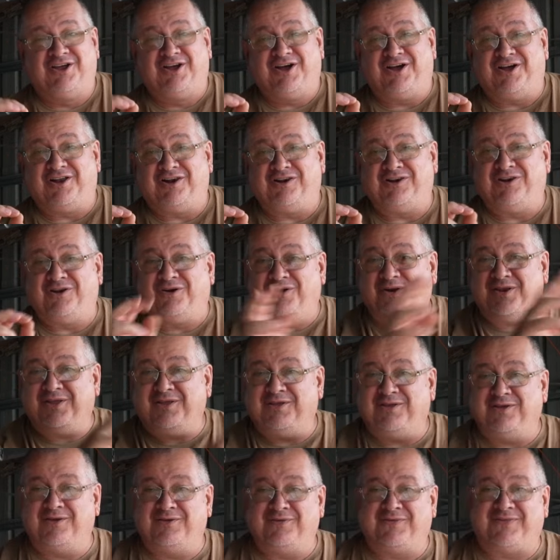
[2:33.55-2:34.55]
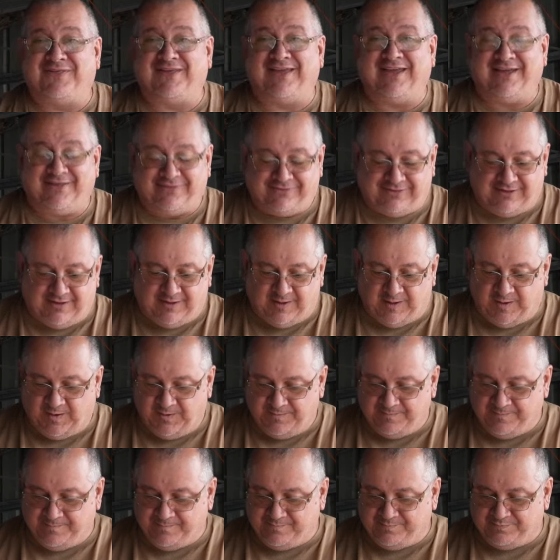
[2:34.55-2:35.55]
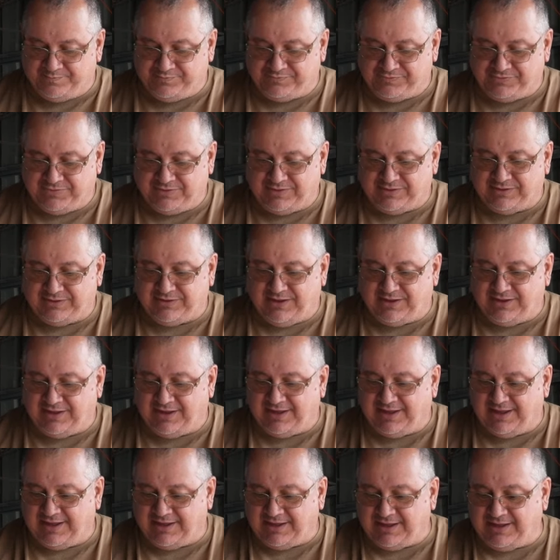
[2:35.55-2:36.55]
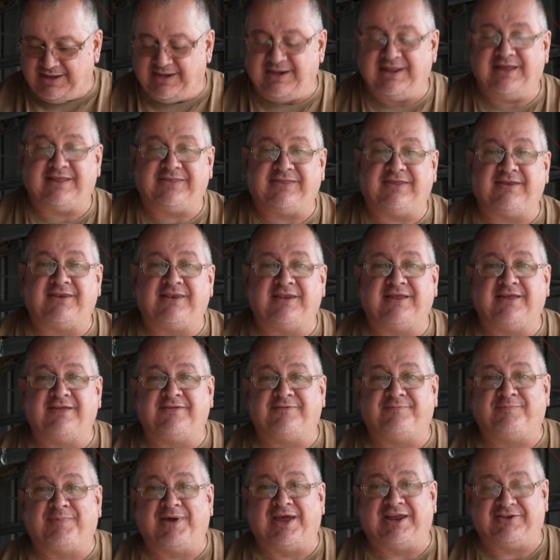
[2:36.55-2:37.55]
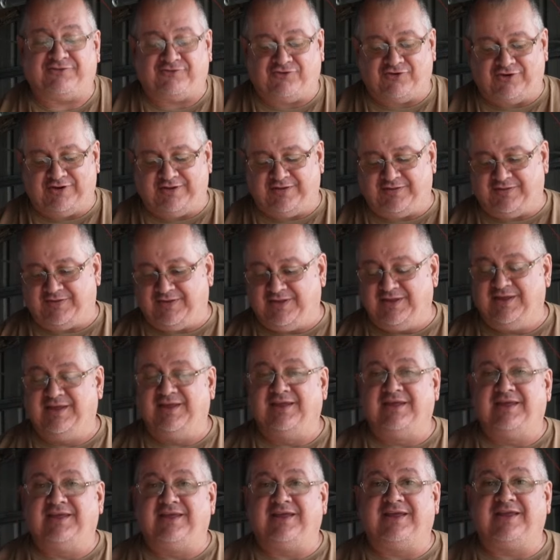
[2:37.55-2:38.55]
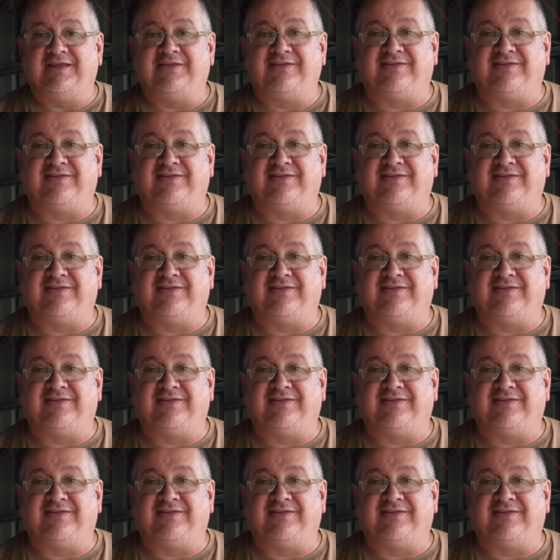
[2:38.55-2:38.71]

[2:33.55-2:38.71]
A lot of yous out there are connecting these batteries in